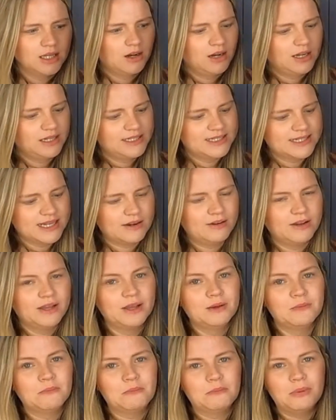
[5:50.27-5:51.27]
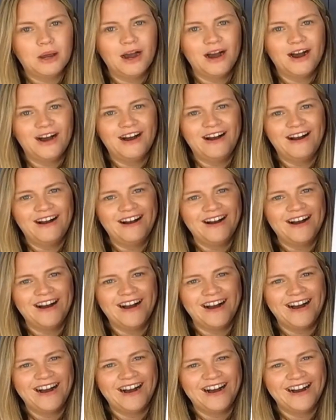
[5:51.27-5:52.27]
Highly doubt it,
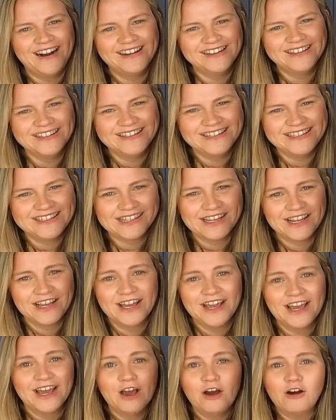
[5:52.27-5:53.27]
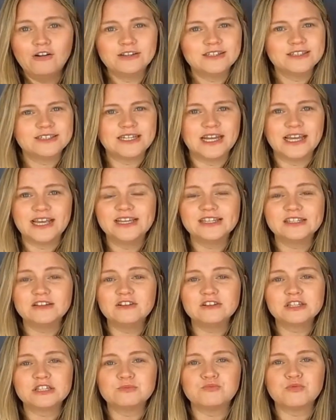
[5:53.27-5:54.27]
but honestly, he's
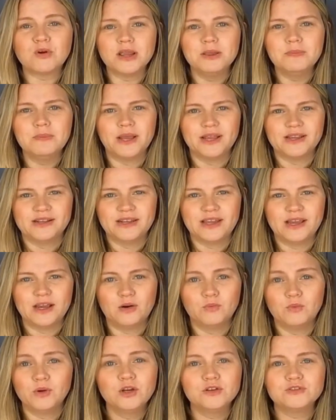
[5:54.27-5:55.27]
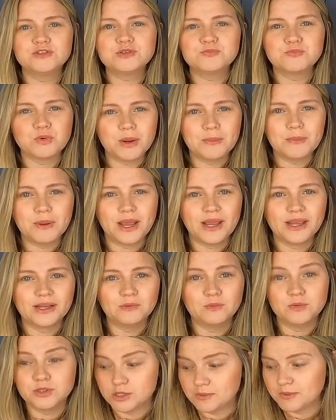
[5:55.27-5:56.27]
lost spray paint now. We got spray
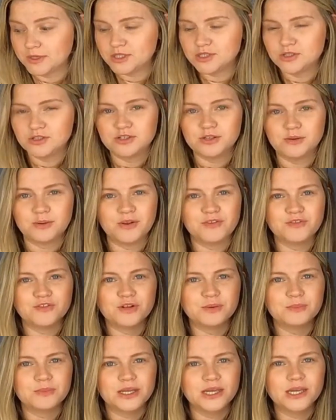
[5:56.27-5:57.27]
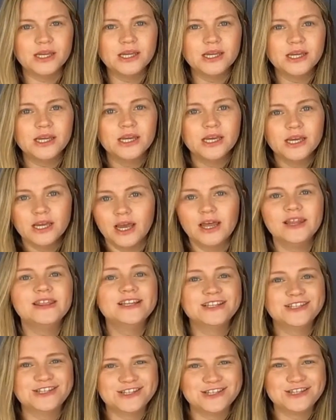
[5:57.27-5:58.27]
paint, which I'm actually going to go over in a minute.
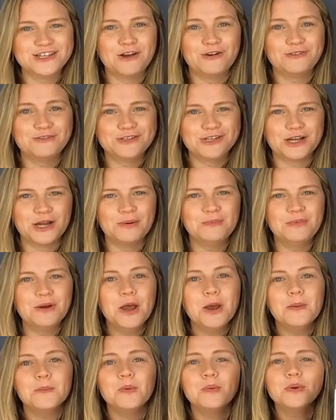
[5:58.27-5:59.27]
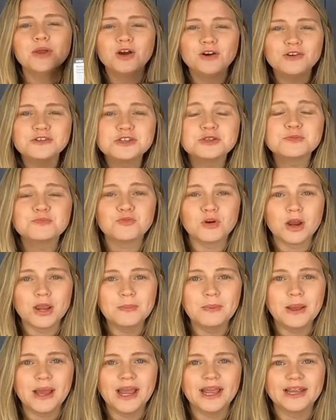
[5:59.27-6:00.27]
This is the old tub, but we got
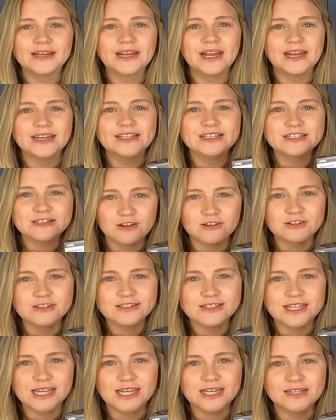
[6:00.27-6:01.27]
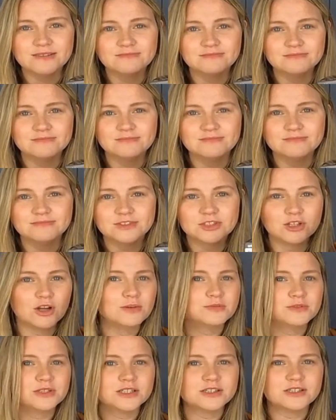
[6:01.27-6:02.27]
spray paint and he's lost it. So
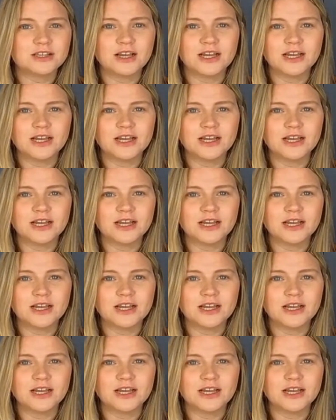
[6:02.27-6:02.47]
I'm just